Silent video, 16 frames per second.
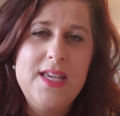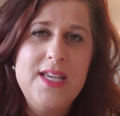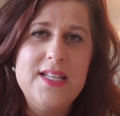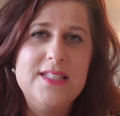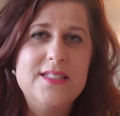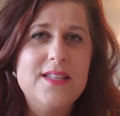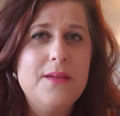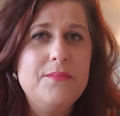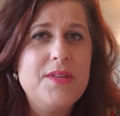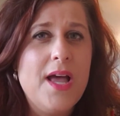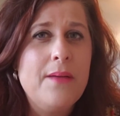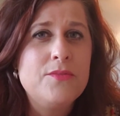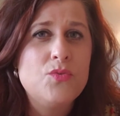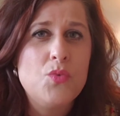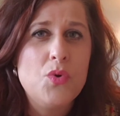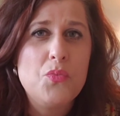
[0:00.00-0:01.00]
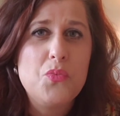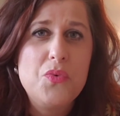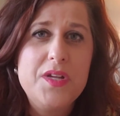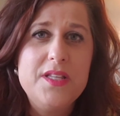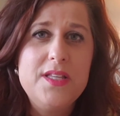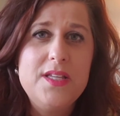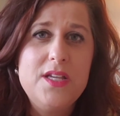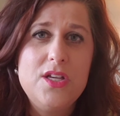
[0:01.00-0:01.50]
And sometimes we're
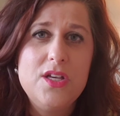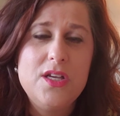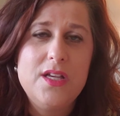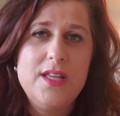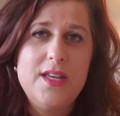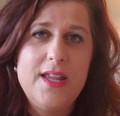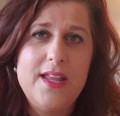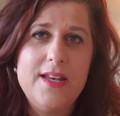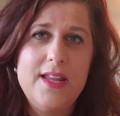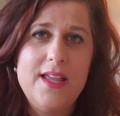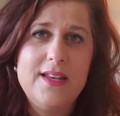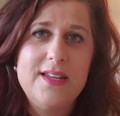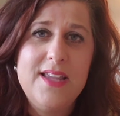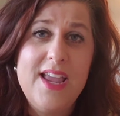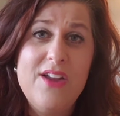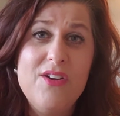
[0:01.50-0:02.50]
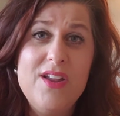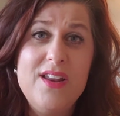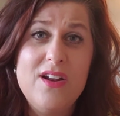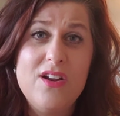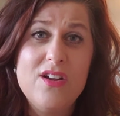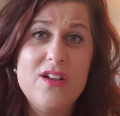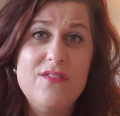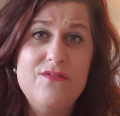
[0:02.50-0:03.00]
really good at, at carrying
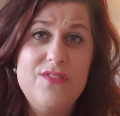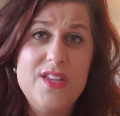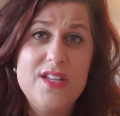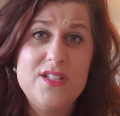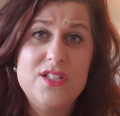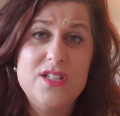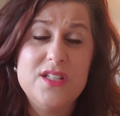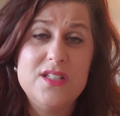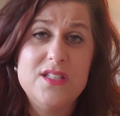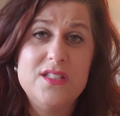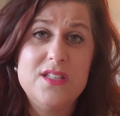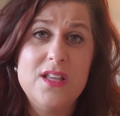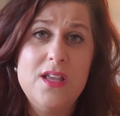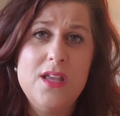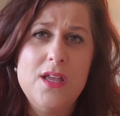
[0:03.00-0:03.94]
our convictions,